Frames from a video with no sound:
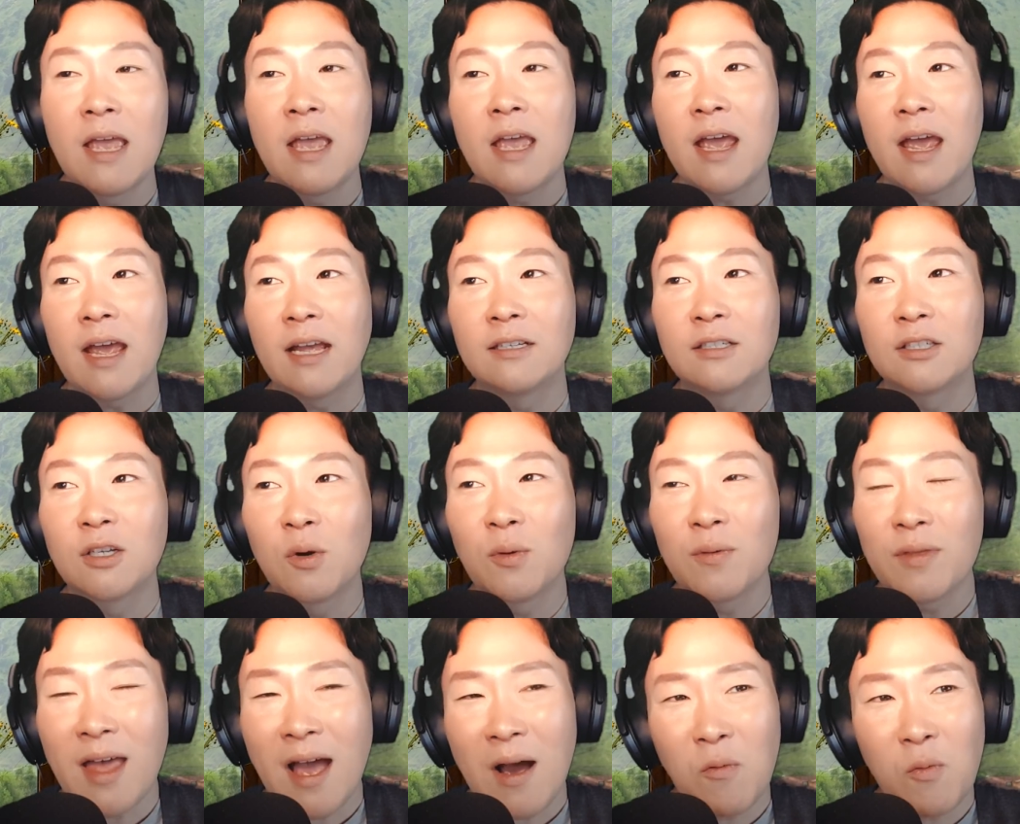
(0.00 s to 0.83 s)
And so in
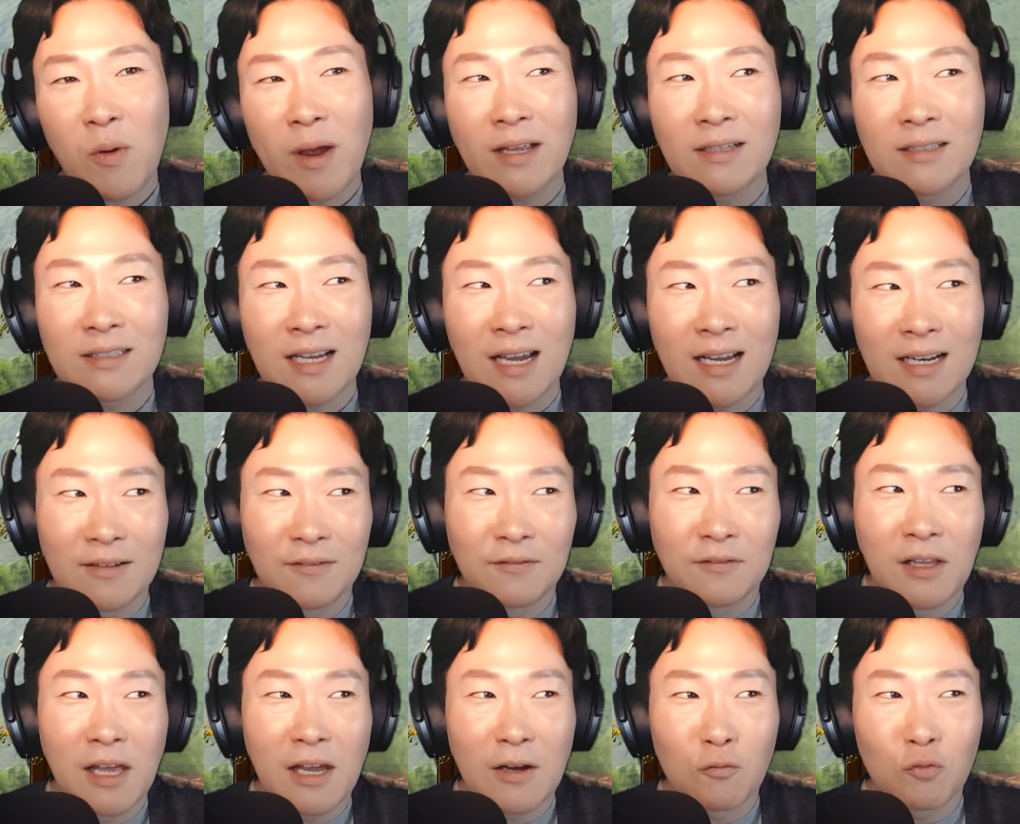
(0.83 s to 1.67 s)
that way, it's kind of
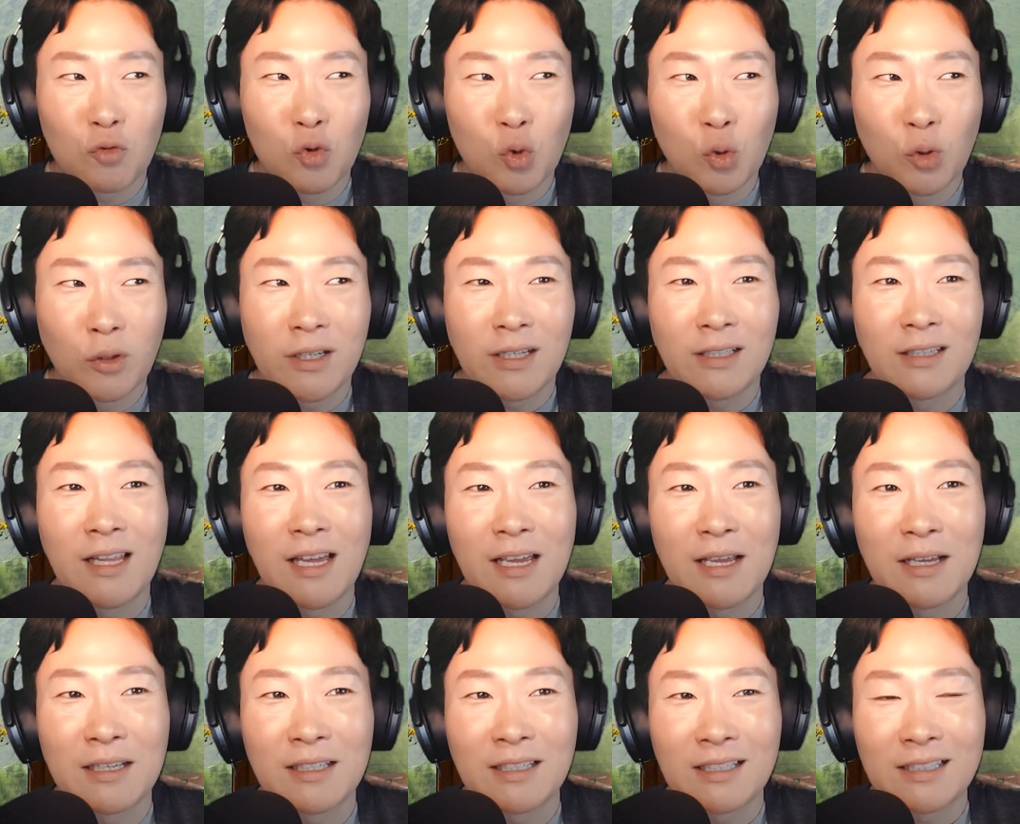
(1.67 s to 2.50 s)
like ruling
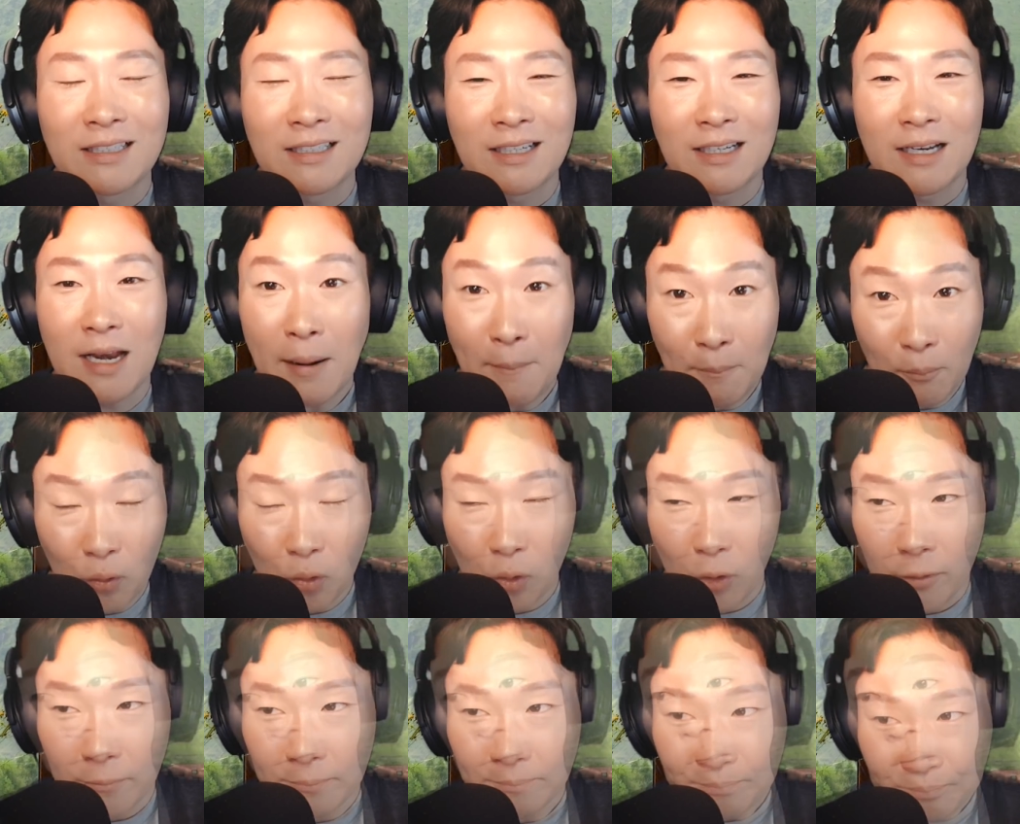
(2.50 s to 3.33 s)
like an
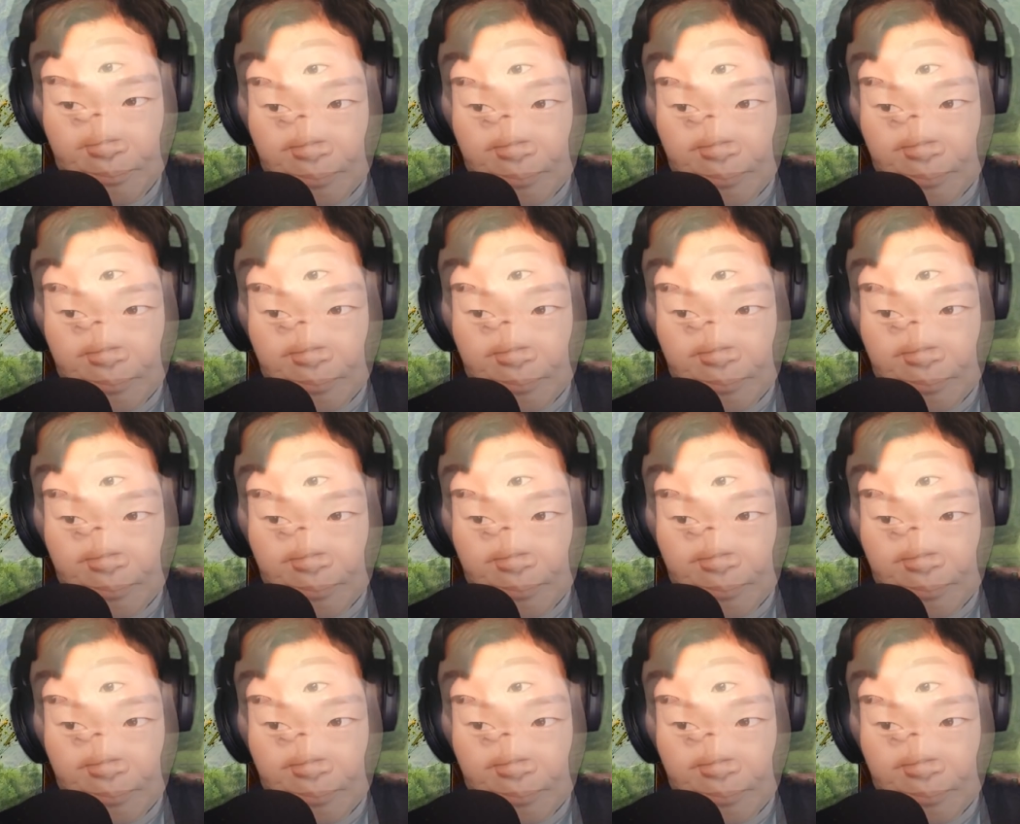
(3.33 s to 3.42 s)
emperor.